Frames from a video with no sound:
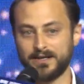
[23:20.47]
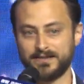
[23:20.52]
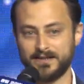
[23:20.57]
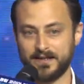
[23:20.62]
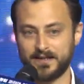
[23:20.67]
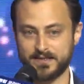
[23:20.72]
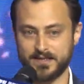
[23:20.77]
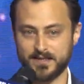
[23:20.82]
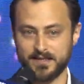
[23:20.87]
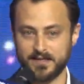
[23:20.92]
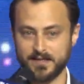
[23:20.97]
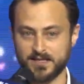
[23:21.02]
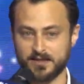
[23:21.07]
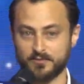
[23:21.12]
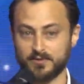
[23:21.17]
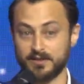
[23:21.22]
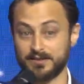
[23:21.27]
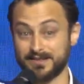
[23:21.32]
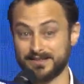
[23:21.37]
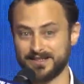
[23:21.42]
easily, so
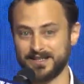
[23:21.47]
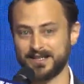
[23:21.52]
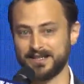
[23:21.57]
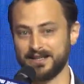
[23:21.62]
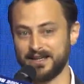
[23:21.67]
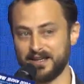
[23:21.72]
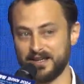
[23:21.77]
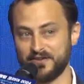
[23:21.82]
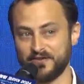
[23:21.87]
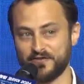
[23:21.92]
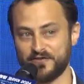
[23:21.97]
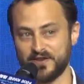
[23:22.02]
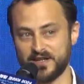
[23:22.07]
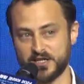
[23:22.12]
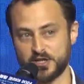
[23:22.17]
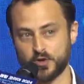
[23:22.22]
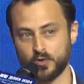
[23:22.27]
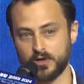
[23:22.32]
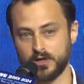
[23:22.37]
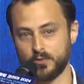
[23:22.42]
that, again,
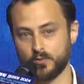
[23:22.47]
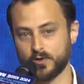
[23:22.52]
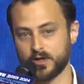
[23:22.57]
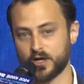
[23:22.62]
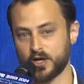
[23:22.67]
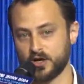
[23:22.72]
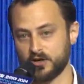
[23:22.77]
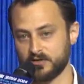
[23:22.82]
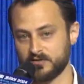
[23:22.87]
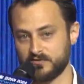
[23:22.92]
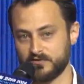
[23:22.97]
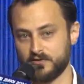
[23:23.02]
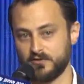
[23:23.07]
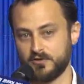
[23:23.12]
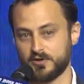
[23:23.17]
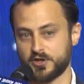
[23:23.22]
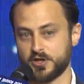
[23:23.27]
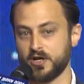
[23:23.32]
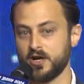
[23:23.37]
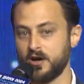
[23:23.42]
eventually we
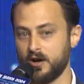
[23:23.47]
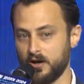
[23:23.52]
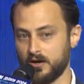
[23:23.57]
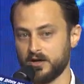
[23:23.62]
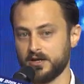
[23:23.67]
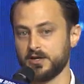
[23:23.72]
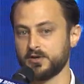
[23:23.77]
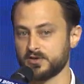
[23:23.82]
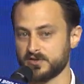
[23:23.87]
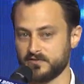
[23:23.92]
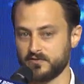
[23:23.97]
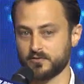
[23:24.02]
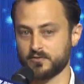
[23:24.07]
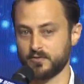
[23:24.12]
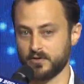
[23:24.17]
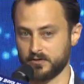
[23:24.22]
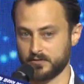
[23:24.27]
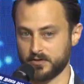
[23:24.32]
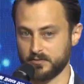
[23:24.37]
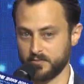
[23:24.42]
converge on a useful
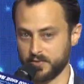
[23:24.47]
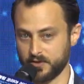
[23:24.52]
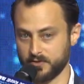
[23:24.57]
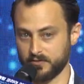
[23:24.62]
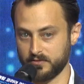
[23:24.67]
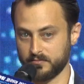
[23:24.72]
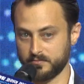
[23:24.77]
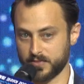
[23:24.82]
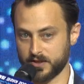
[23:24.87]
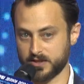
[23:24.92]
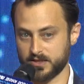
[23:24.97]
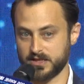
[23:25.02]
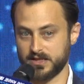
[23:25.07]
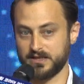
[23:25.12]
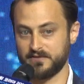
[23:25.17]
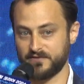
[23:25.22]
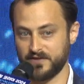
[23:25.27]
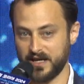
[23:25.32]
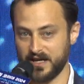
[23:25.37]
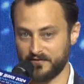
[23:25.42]
quantum computer. Because
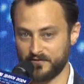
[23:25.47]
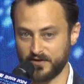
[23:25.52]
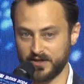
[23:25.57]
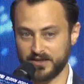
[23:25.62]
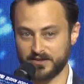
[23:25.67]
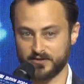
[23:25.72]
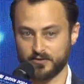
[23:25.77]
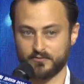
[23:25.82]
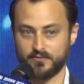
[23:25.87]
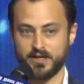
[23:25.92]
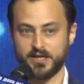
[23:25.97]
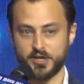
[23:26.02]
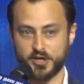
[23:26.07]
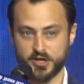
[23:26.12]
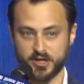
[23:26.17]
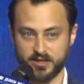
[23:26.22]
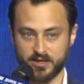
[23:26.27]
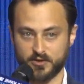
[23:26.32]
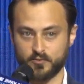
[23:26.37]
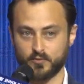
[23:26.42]
if every
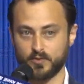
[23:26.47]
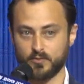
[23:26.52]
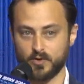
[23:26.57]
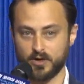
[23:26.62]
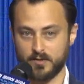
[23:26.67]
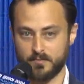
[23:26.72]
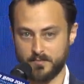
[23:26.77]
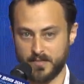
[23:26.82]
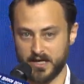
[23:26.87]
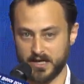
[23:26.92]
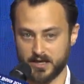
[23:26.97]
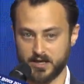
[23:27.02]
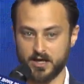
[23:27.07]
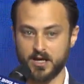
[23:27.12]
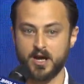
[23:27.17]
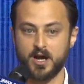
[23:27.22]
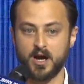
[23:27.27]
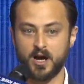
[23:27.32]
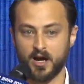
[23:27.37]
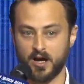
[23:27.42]
iteration that we want to make
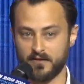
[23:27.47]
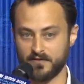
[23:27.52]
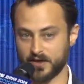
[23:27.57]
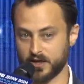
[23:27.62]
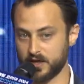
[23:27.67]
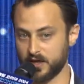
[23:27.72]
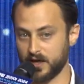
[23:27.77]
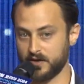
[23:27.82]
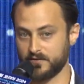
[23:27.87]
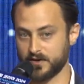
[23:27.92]
of a